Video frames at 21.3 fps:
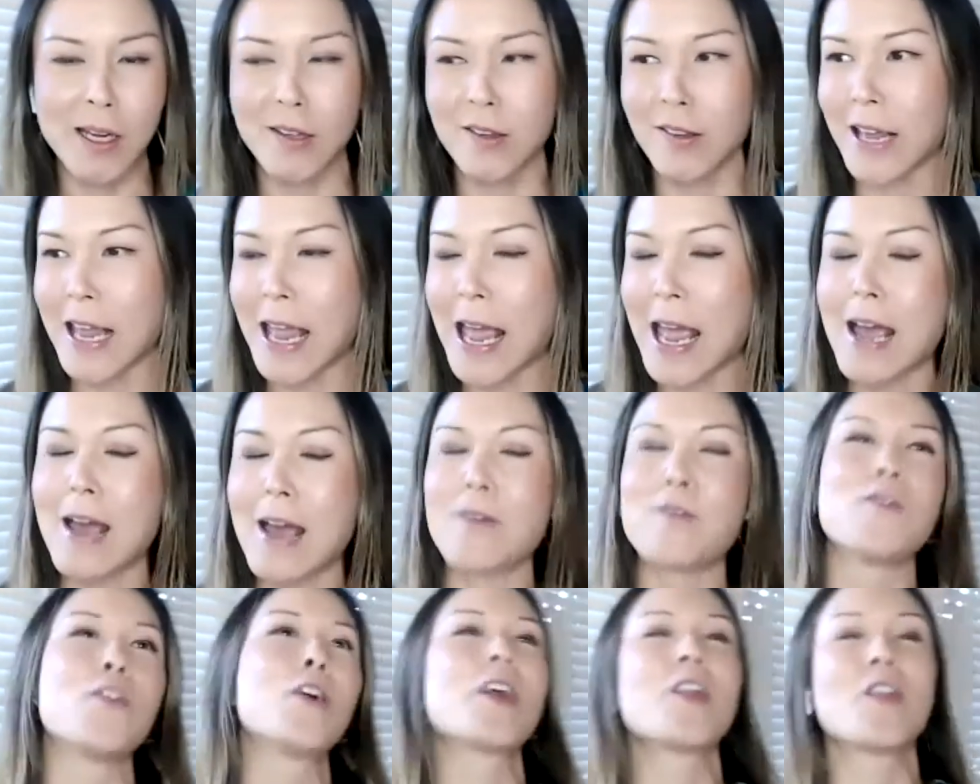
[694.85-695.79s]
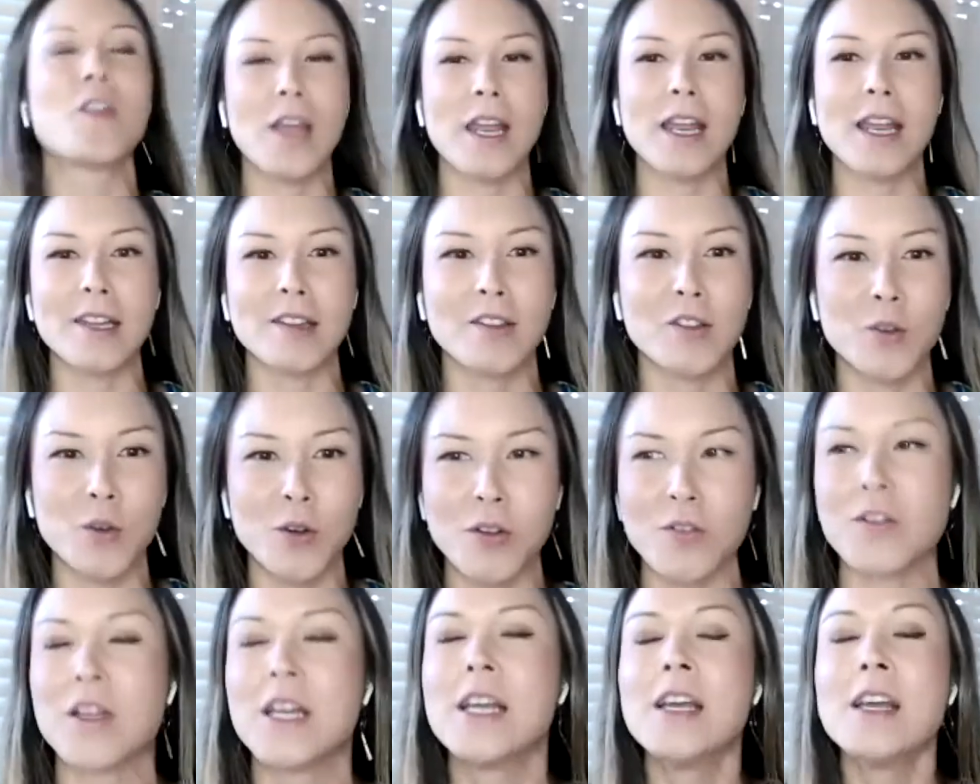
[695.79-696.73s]
It's like everything is sort
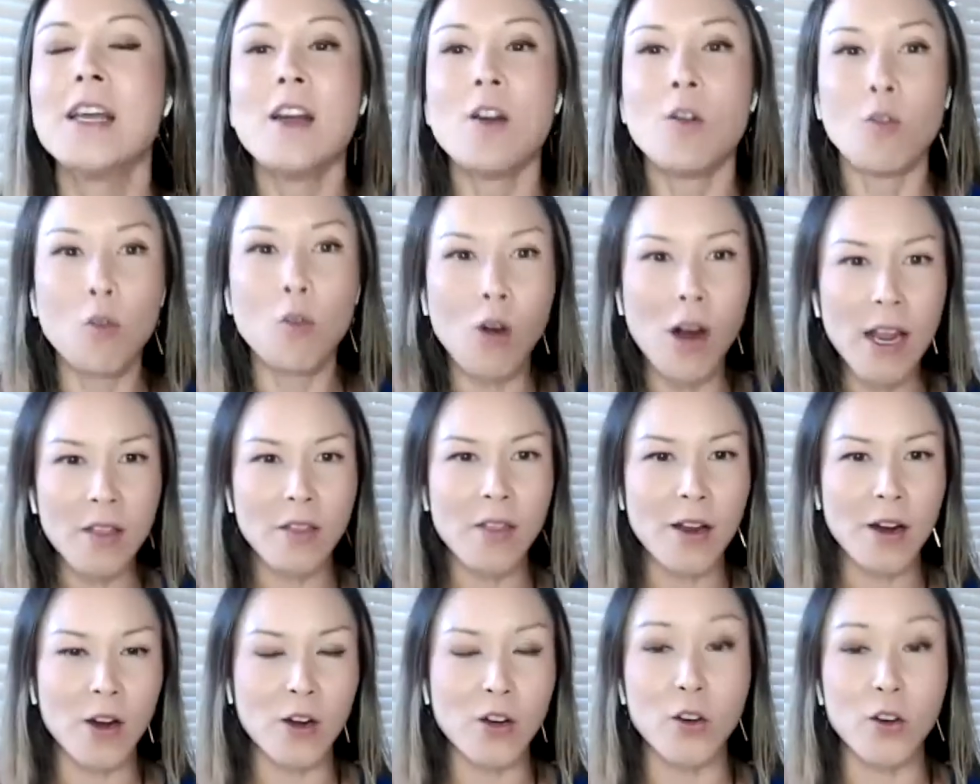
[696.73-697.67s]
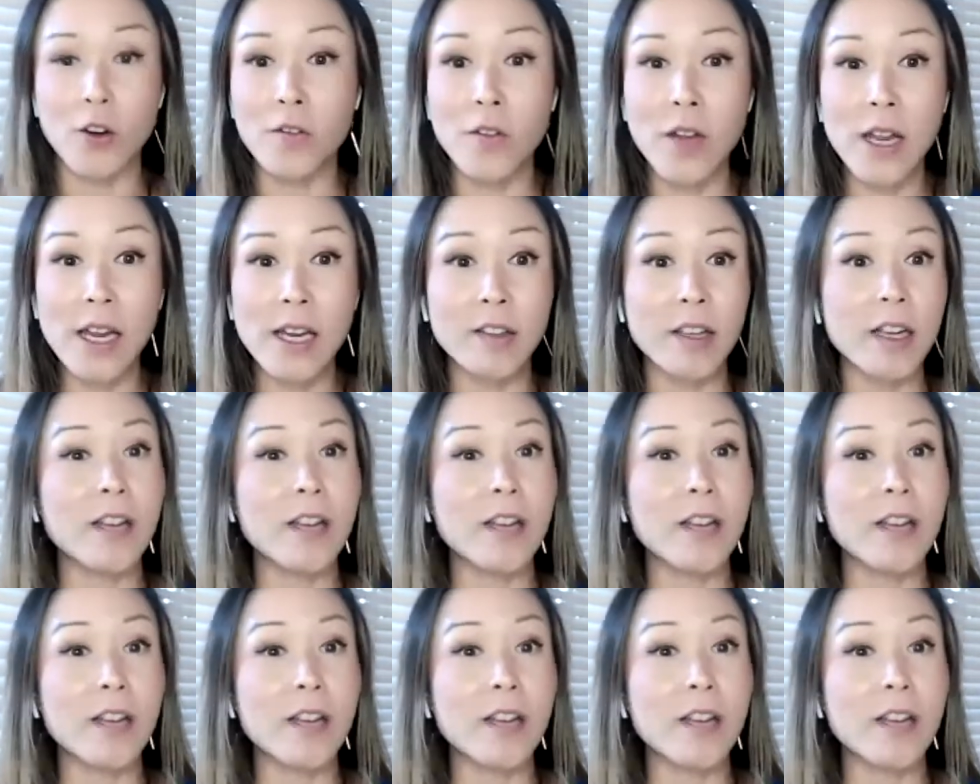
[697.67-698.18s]
of right there in your face.